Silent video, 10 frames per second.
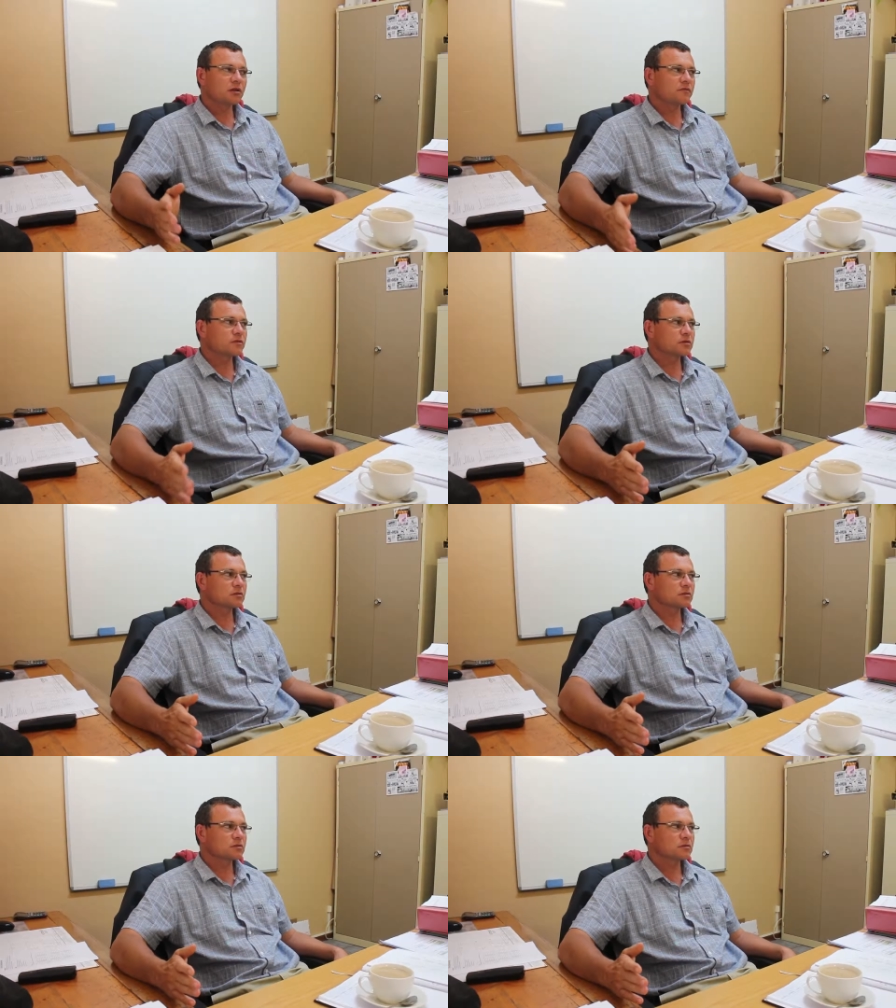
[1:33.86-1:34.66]

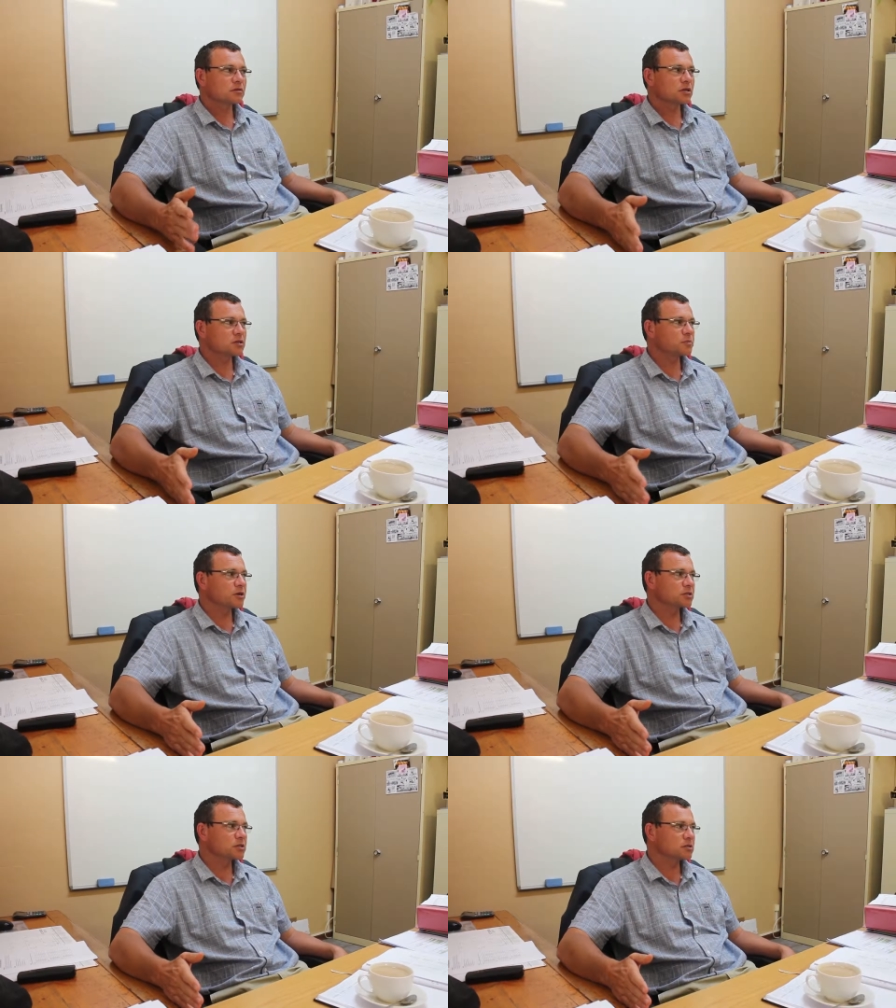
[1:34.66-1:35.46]
different tree
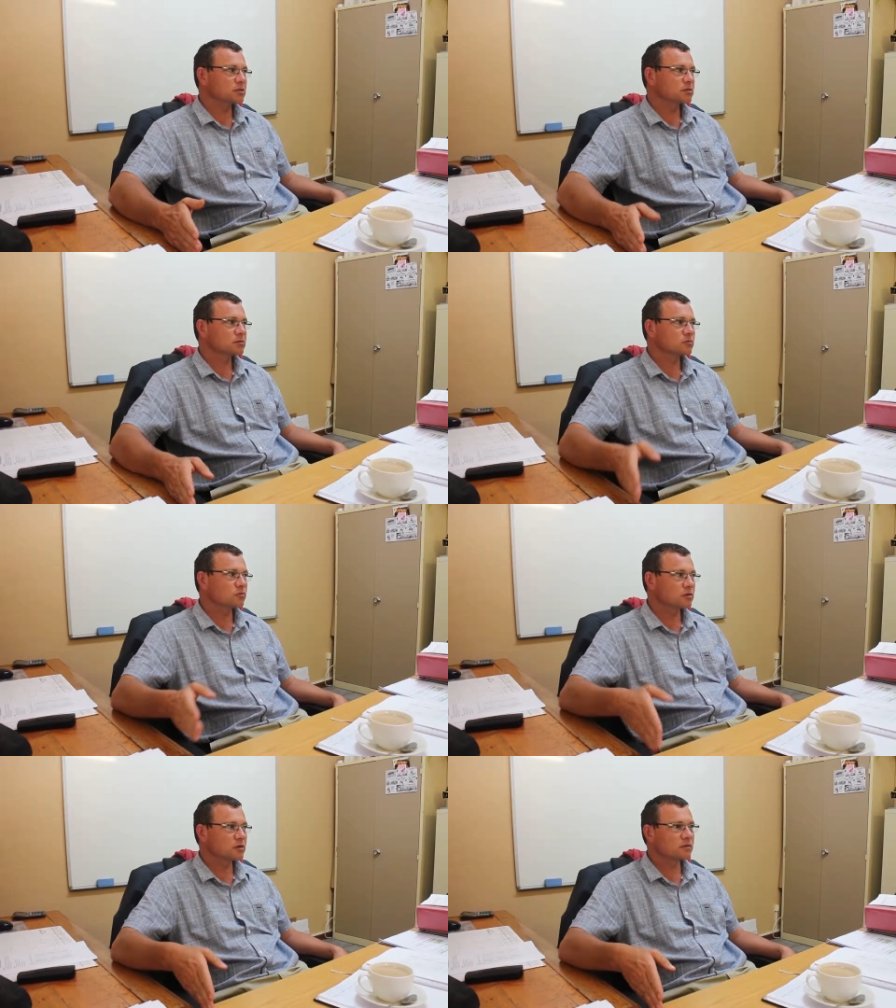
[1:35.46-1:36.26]
spacings
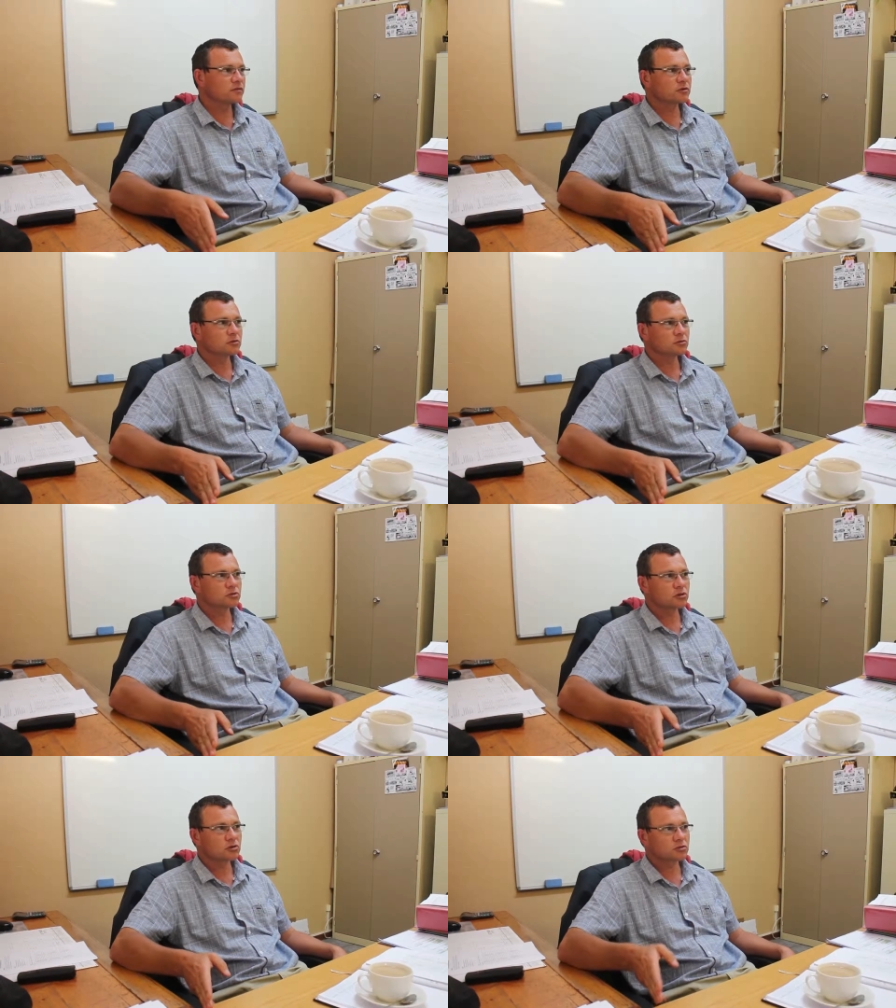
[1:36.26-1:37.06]
with the different
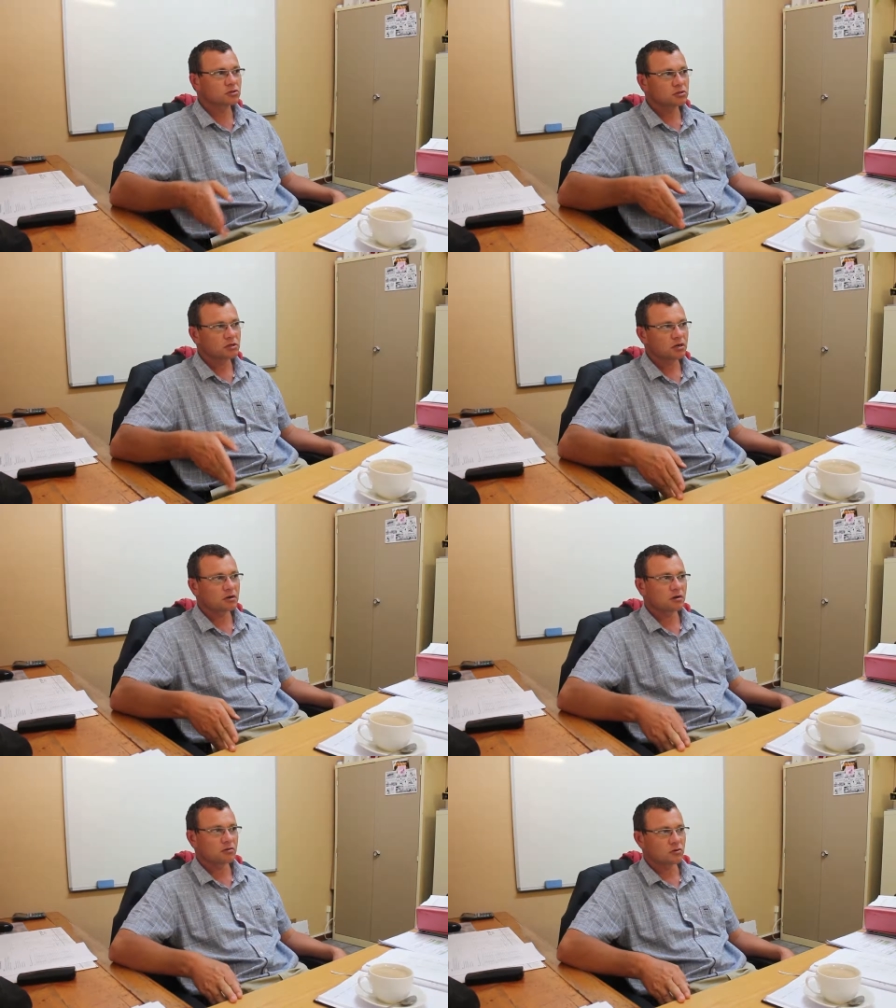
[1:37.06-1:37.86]
rootstocks
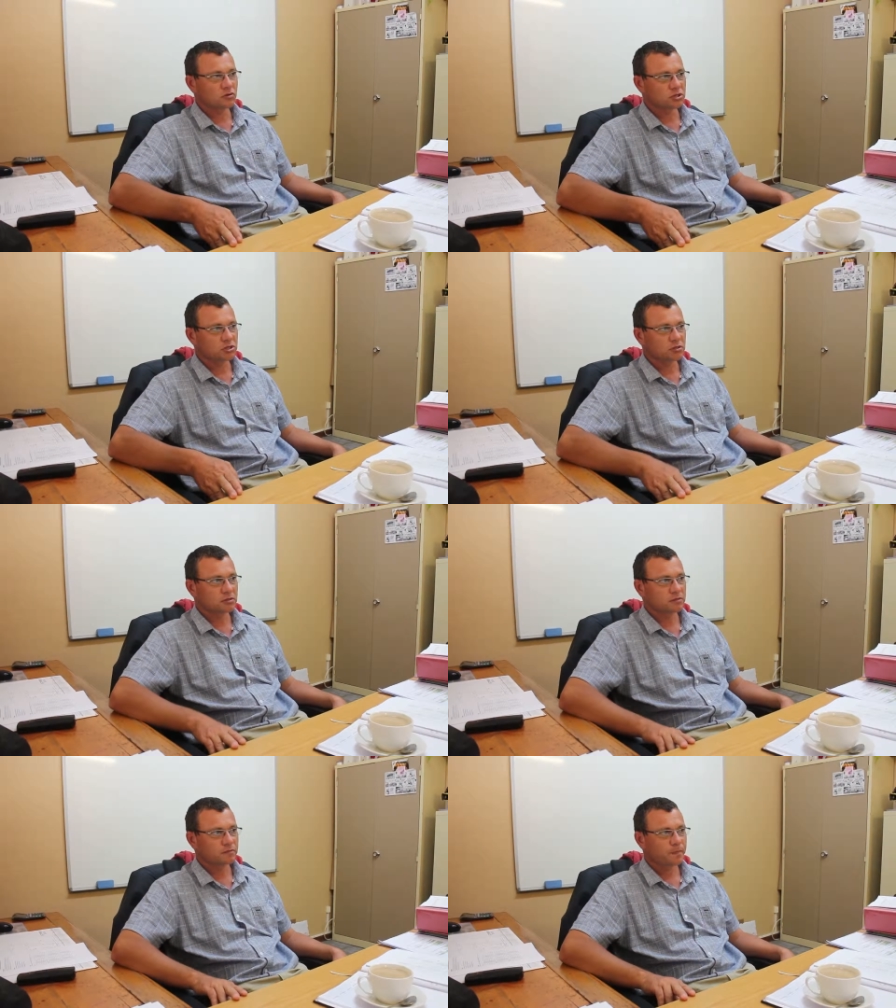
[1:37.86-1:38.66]
under our conditions,